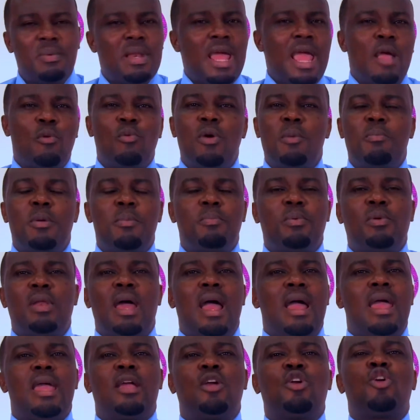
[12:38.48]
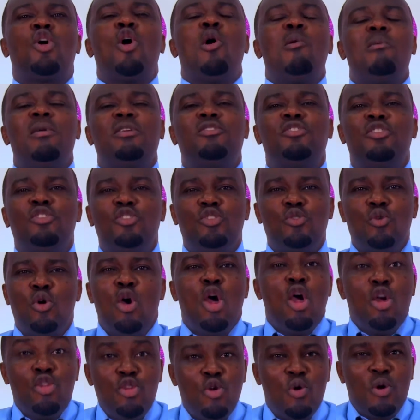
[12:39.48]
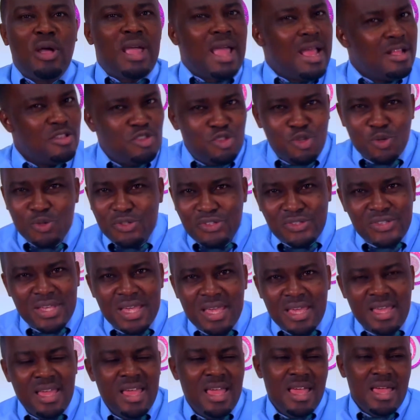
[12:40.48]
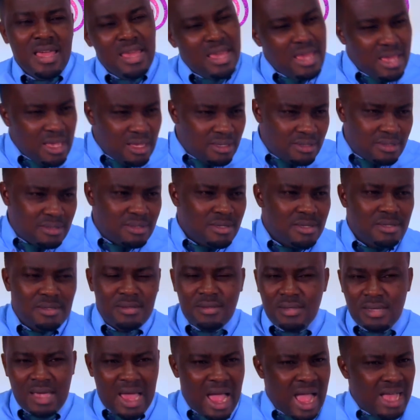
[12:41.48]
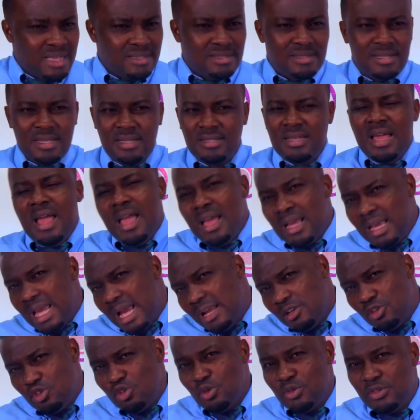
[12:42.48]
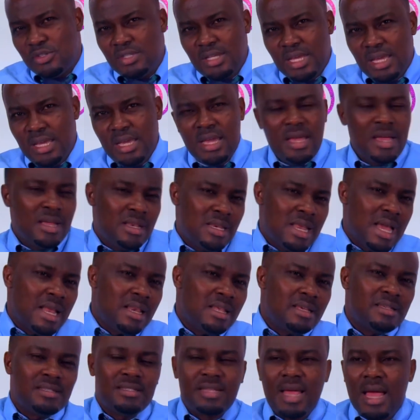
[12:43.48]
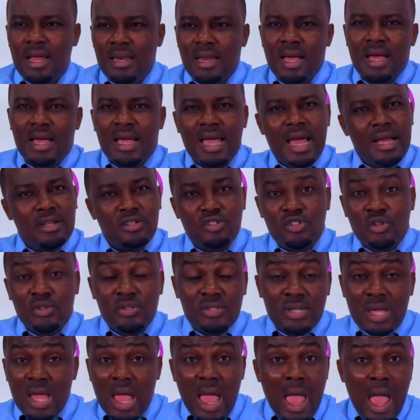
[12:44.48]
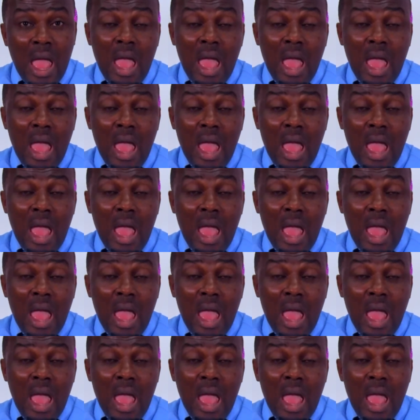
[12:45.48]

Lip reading: like where people are encouraging you. No, can't you see he has this? Can't you see that he's that? Can't you see?